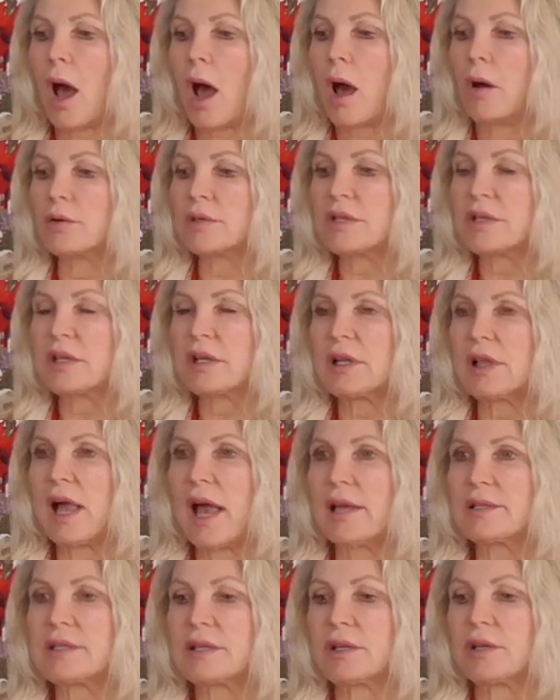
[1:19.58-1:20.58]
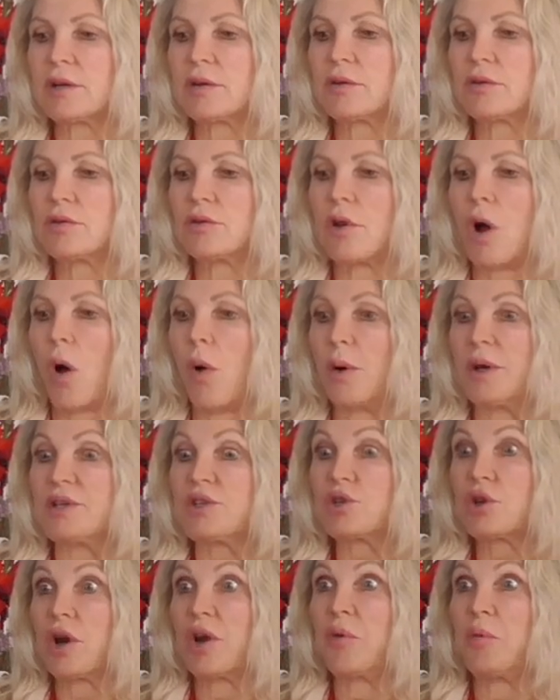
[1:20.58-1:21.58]
I was the classic, always
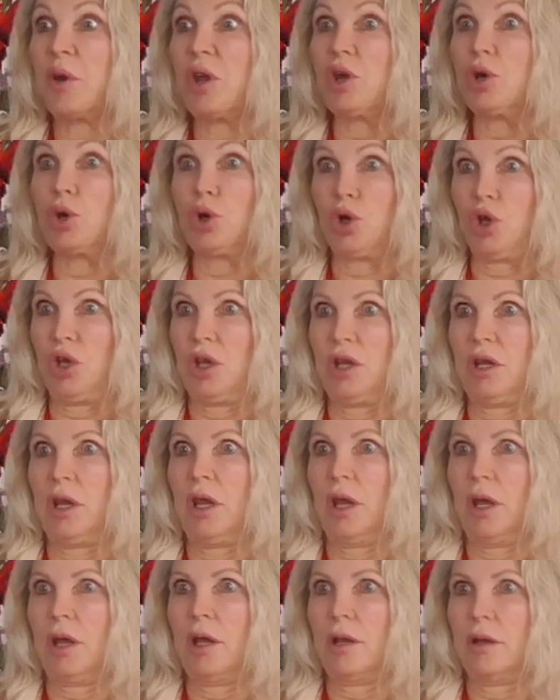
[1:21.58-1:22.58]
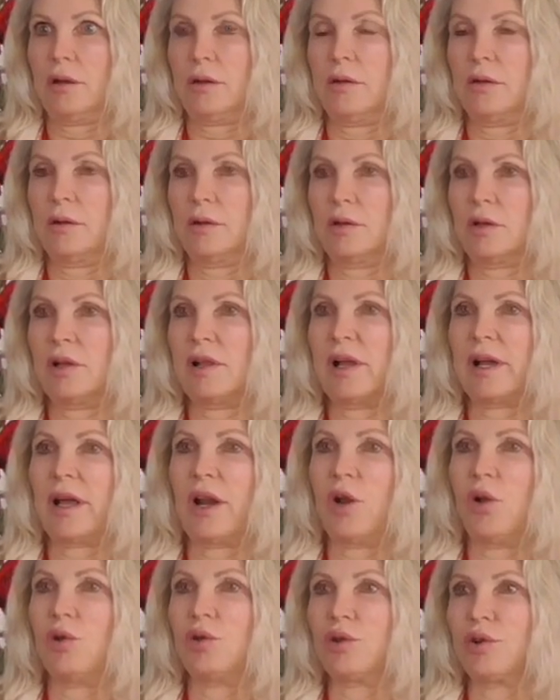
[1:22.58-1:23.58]
trying to be good kid. Till I
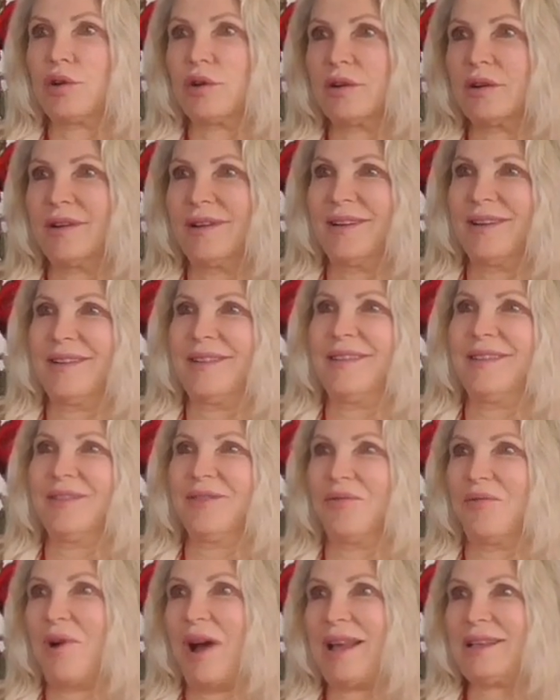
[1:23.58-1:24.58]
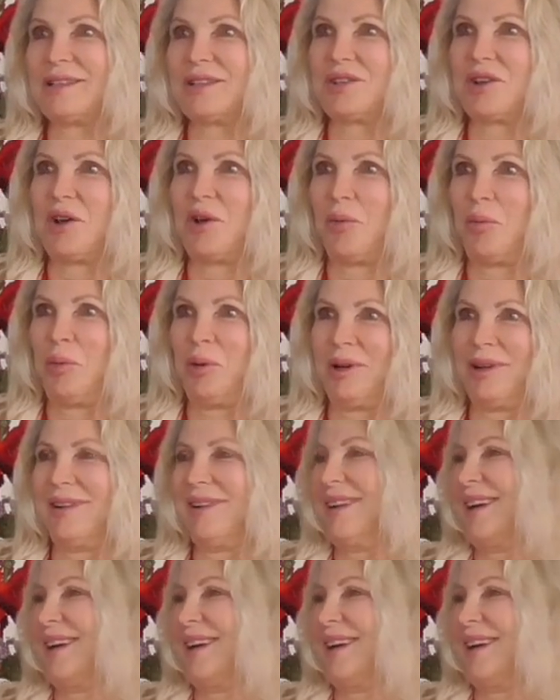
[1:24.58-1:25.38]
got older and wised up.